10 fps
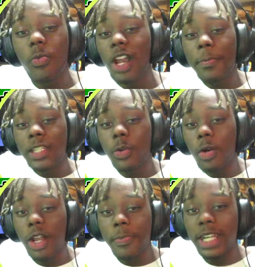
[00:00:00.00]
What I be
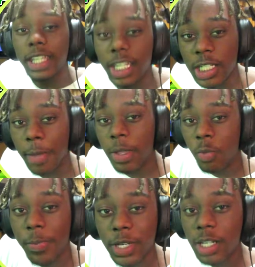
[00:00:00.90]
doing up in the kitchen, I be
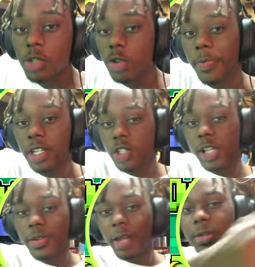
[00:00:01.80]
whipping, tripping and
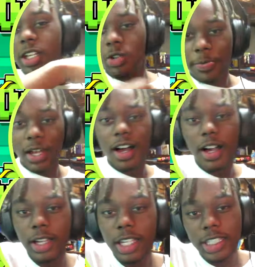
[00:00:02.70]
slipping, I be gripping,
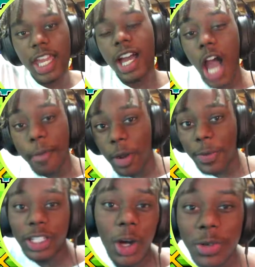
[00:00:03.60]
uh, yeah, I'm
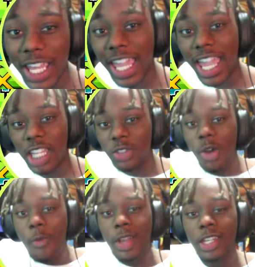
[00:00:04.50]
gripping on the head. You
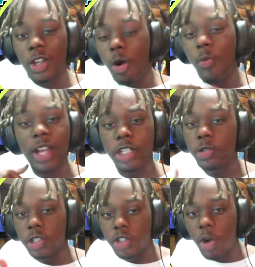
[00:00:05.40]
already know when I
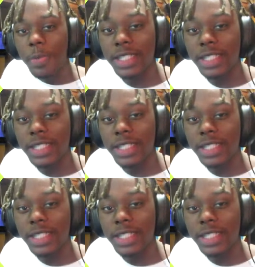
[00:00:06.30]
shoot you, you gon' be